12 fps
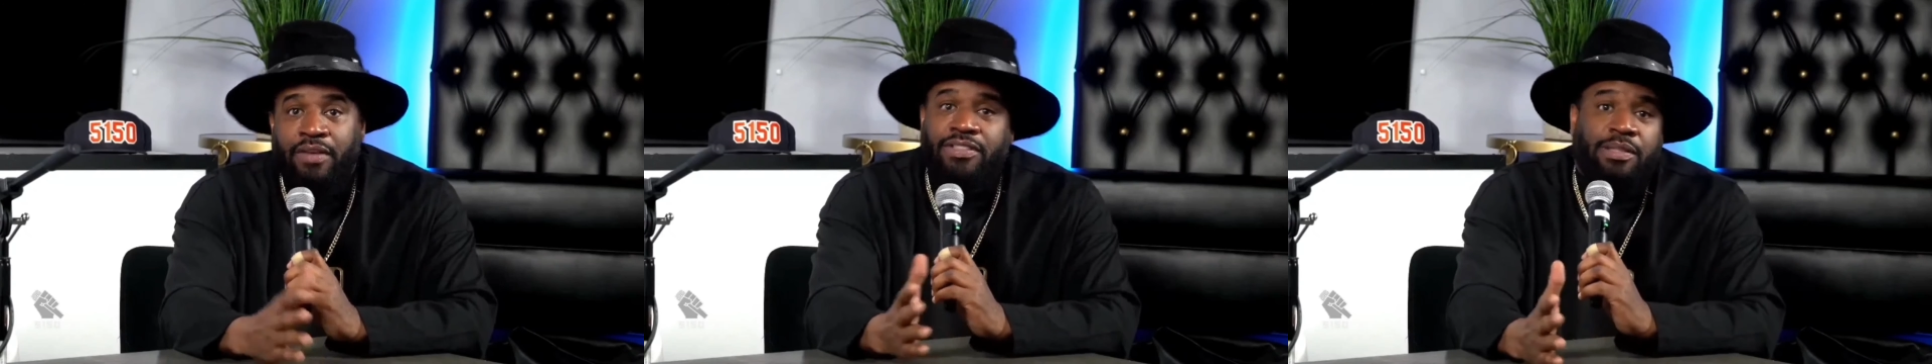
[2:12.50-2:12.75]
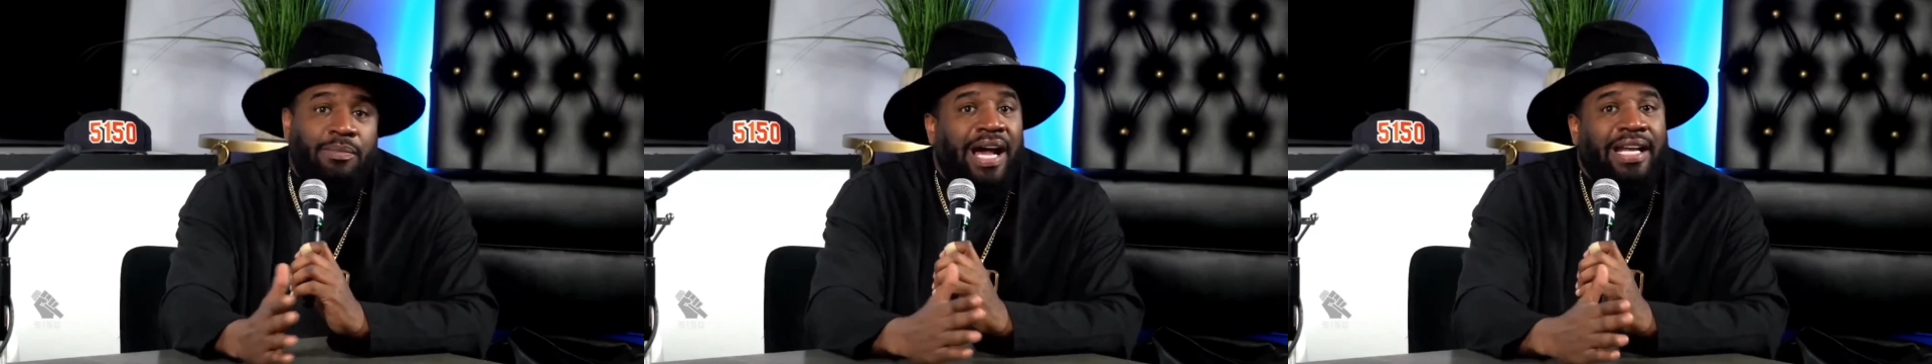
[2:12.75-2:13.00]

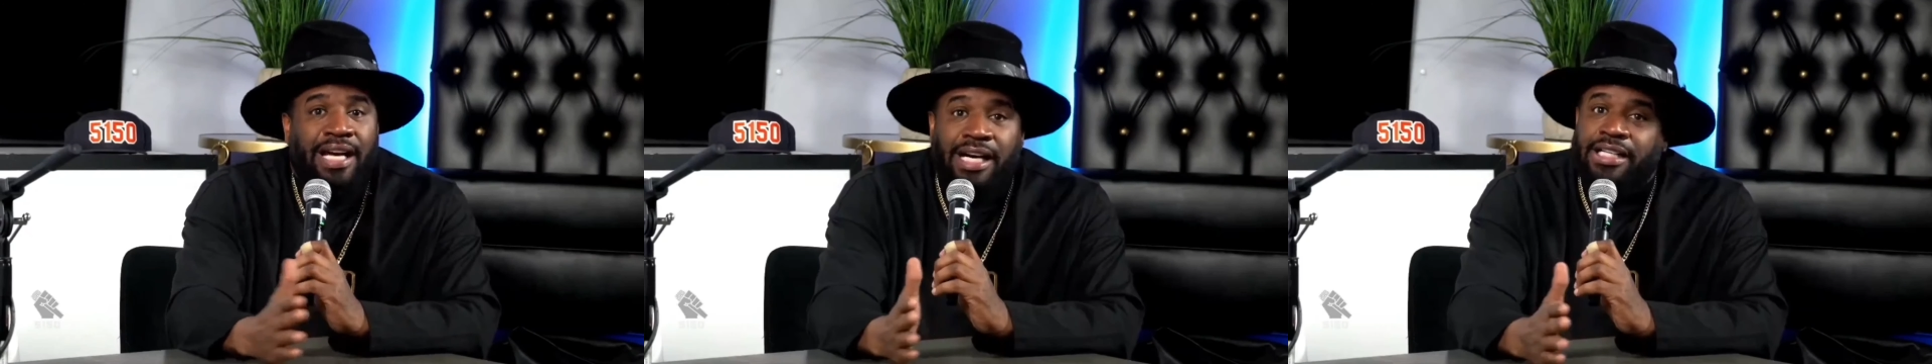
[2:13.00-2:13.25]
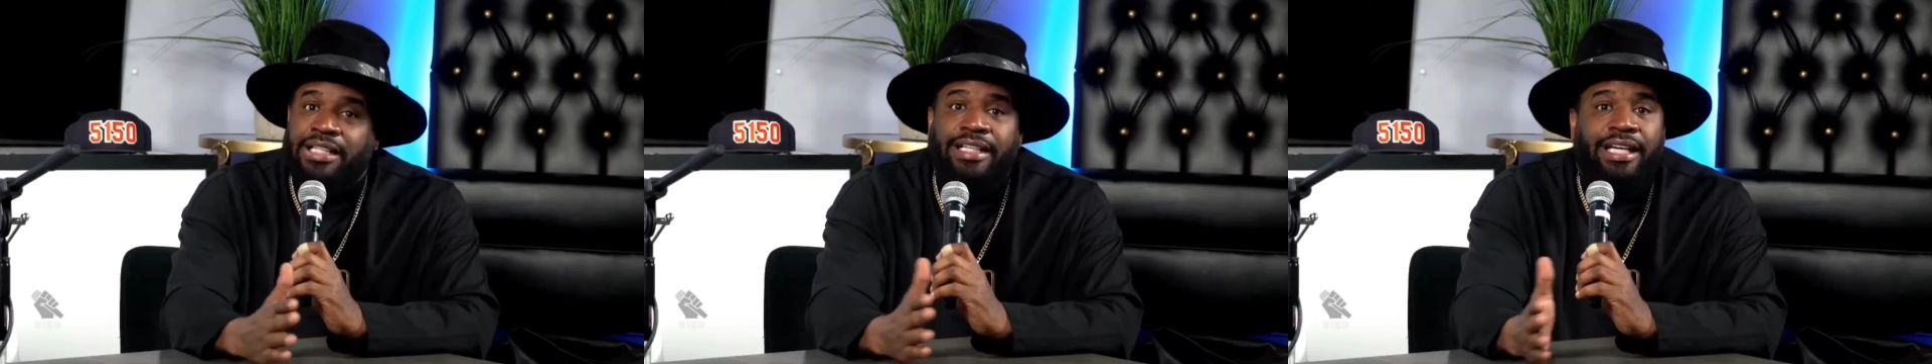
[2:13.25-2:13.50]
Whenever somebody
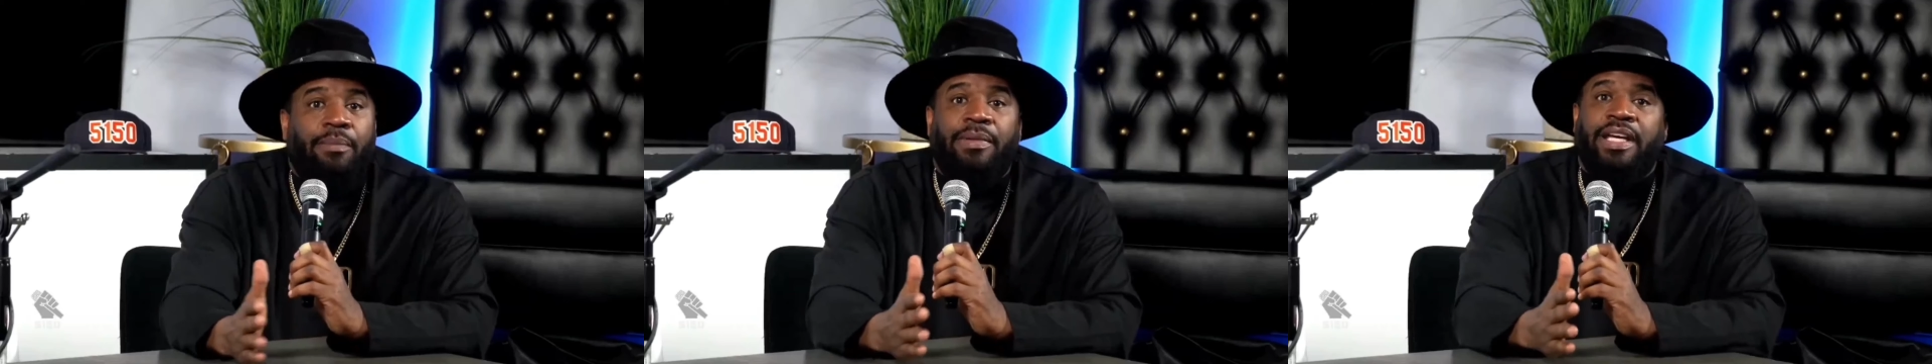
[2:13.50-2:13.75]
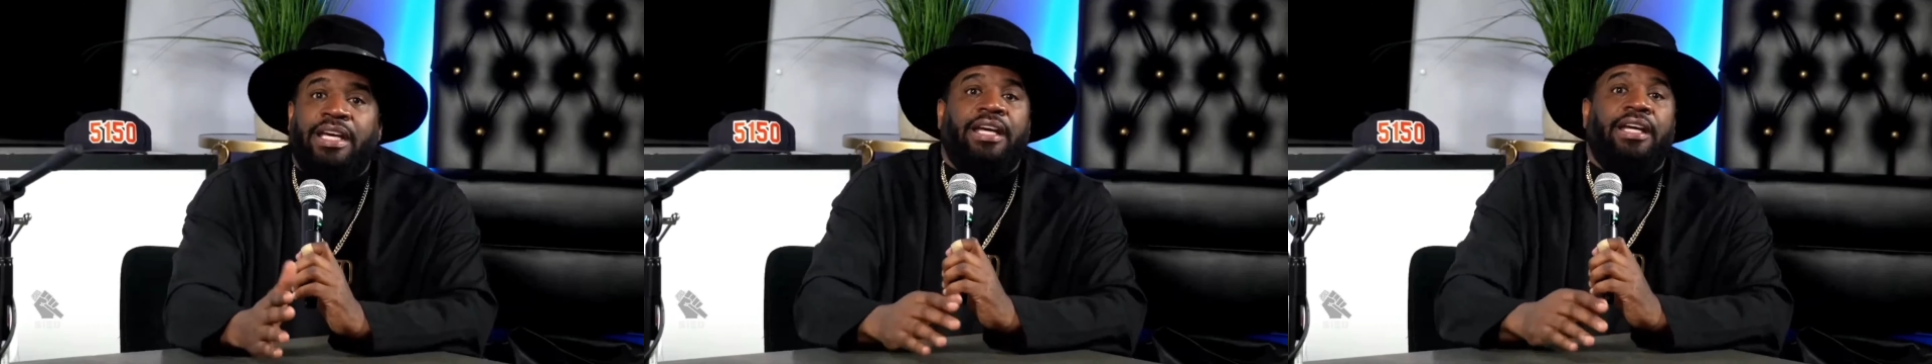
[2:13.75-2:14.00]
ugly
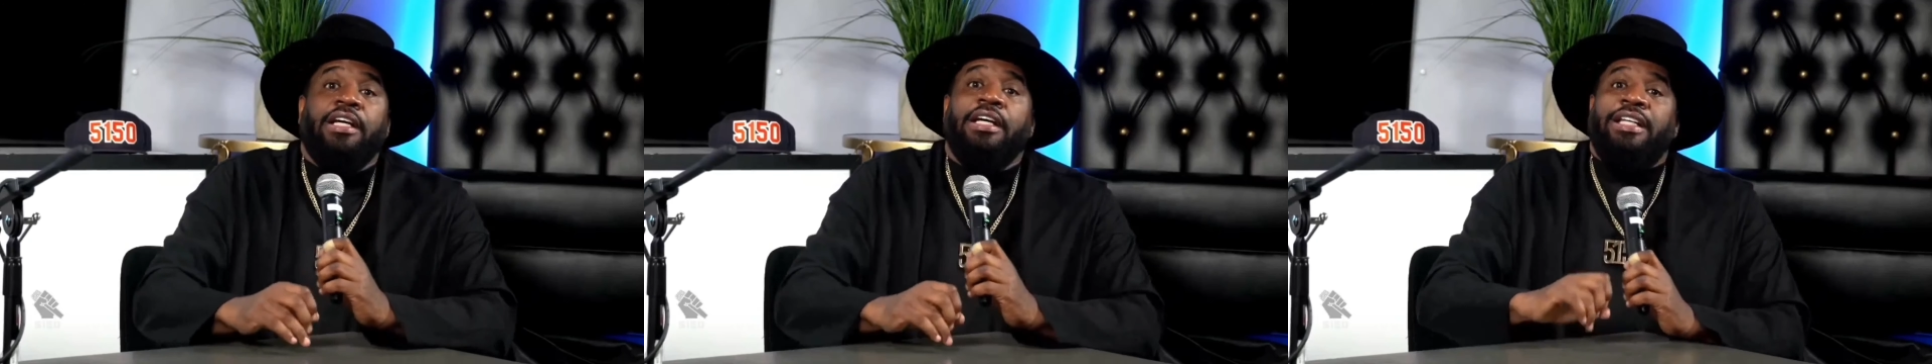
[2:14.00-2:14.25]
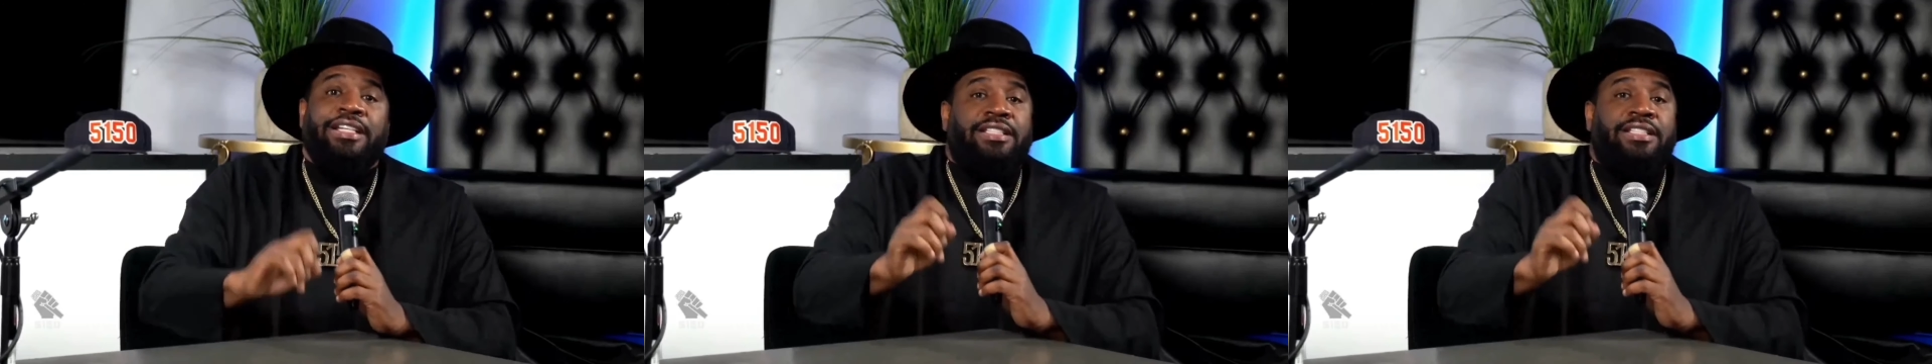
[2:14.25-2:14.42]
come in,